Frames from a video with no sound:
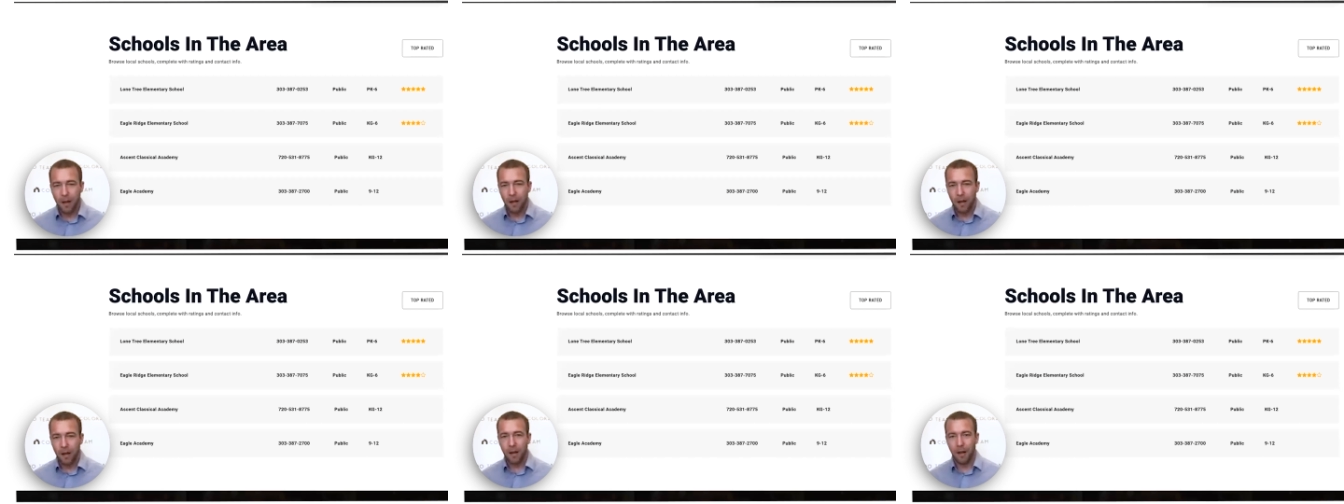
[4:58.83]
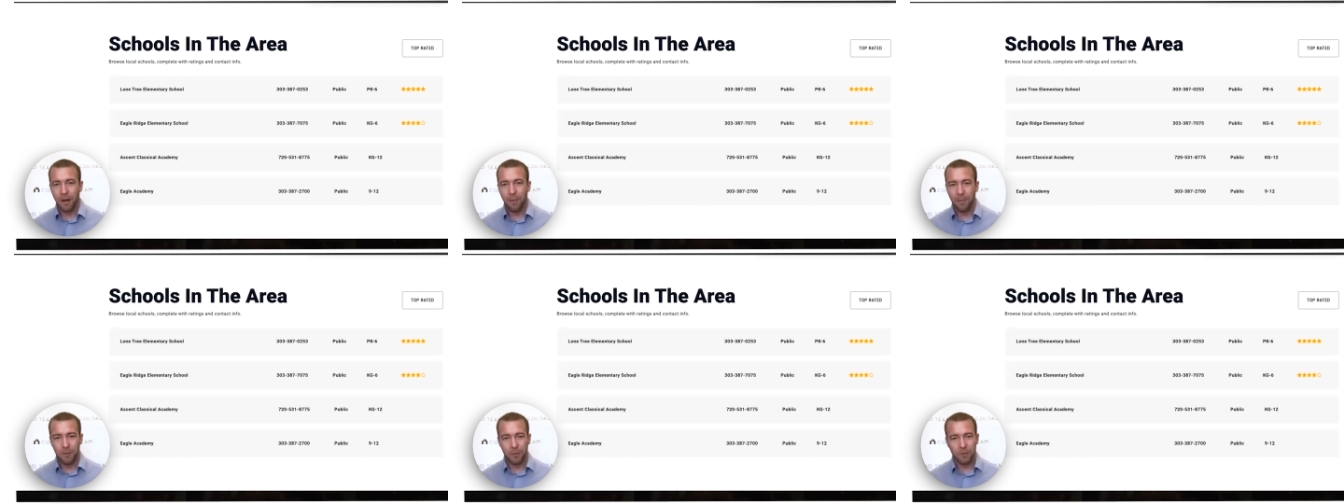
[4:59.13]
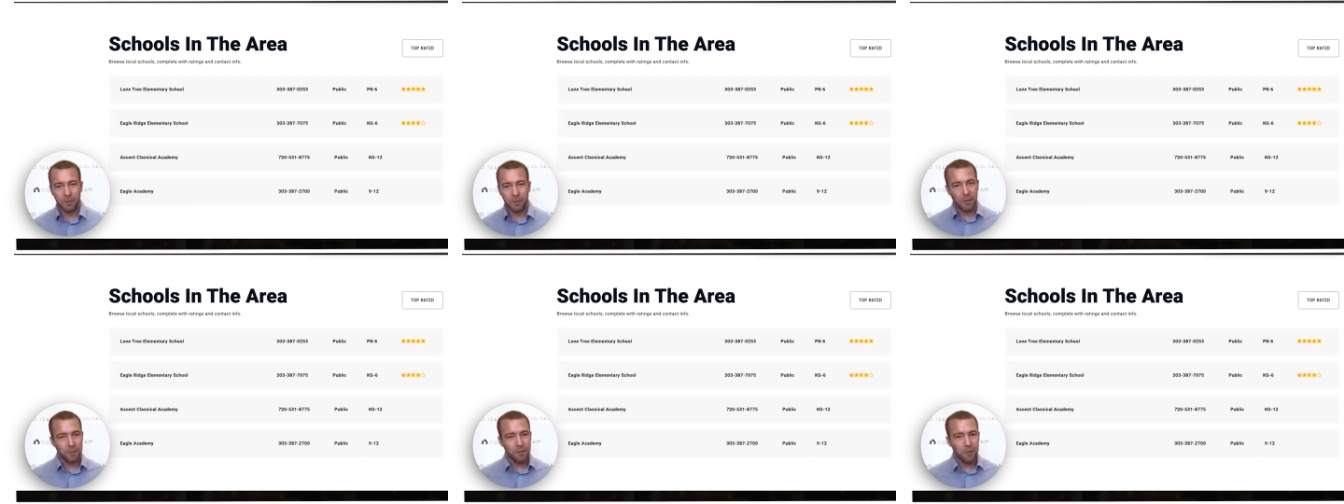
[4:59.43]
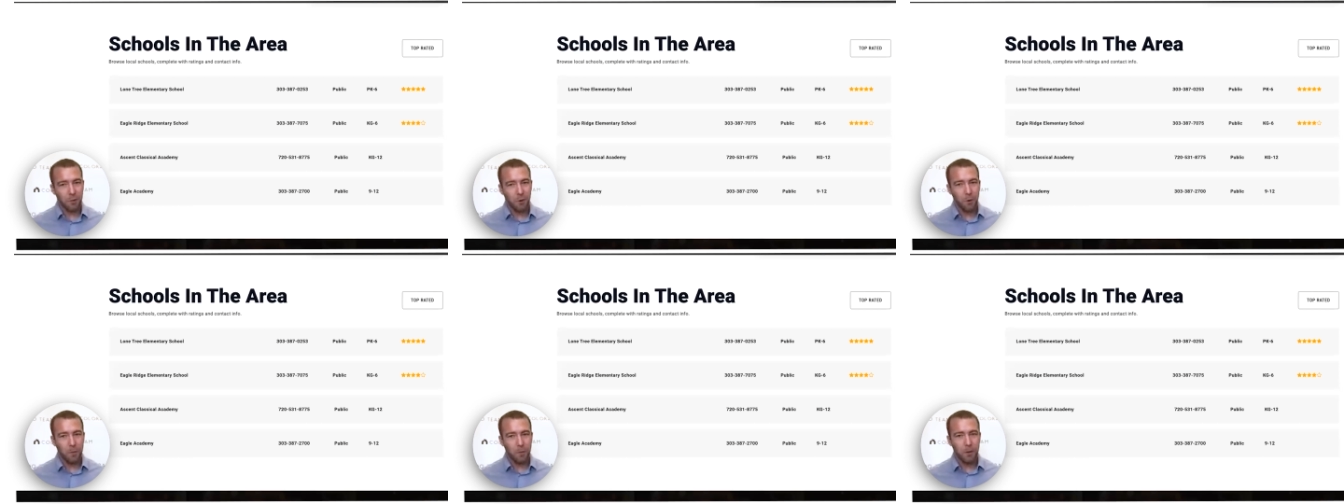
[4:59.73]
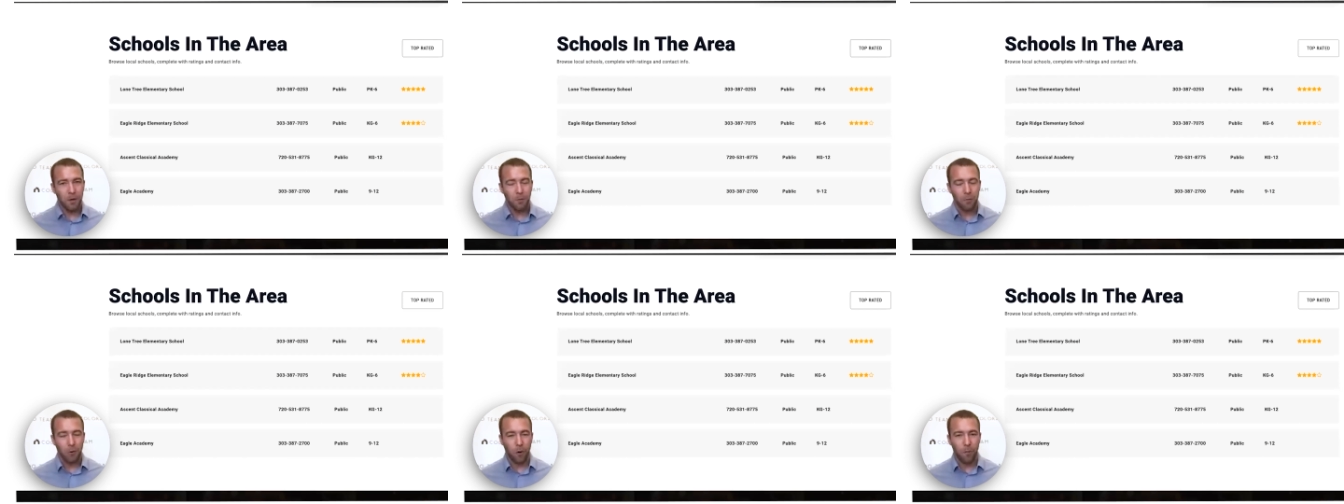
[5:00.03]
Um, there's also
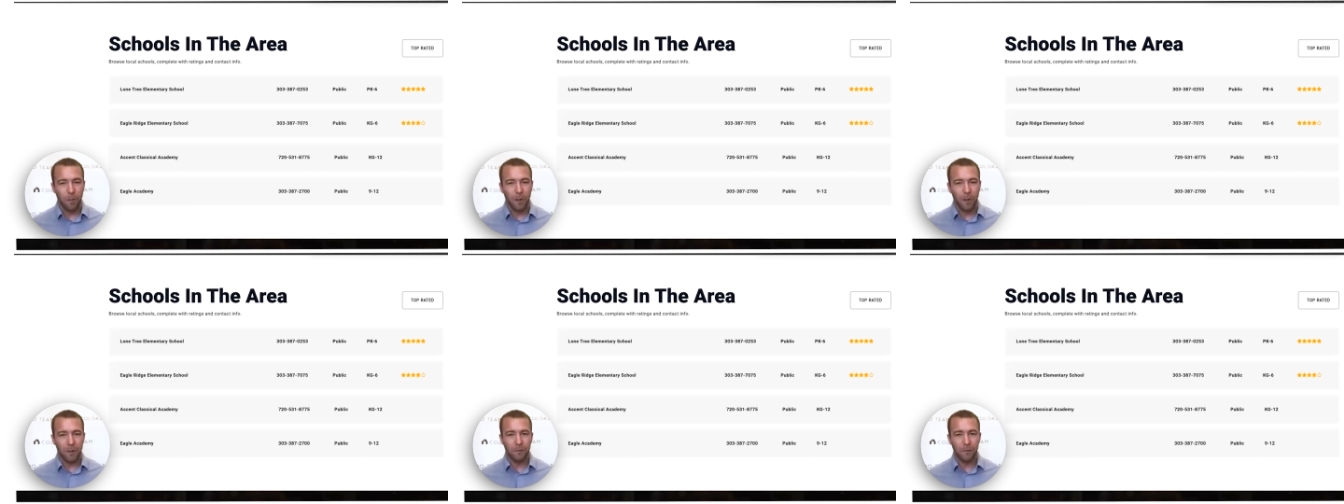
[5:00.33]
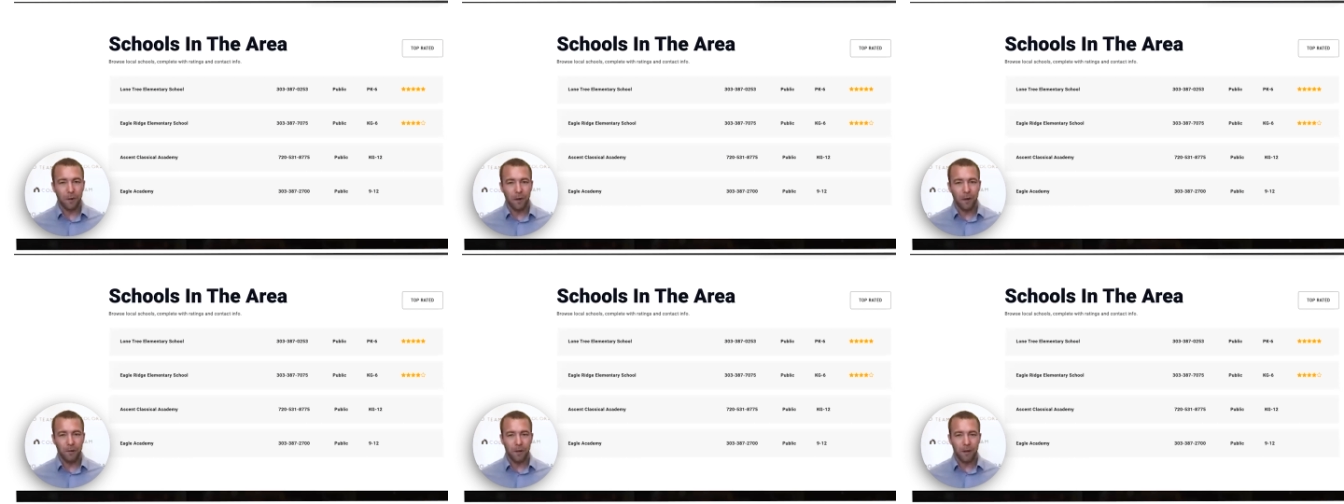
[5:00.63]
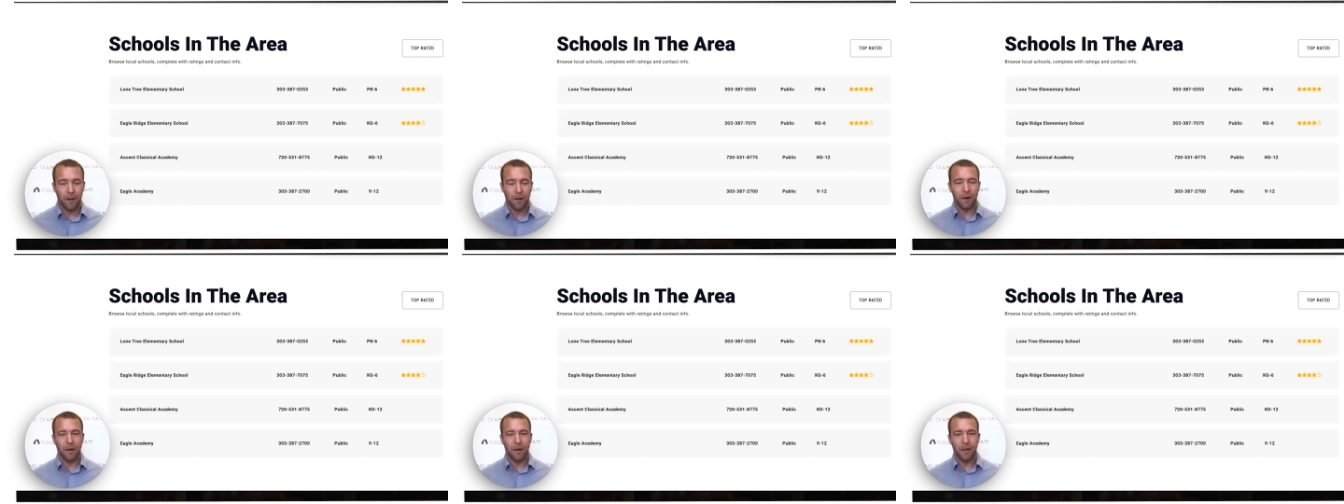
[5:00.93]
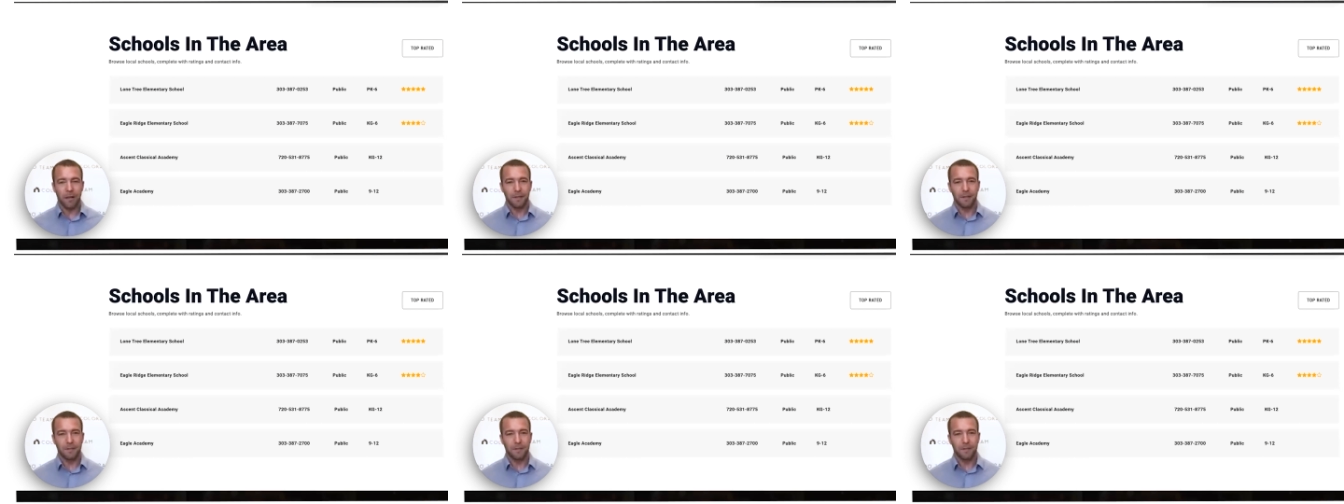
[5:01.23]
open enrollment throughout the area.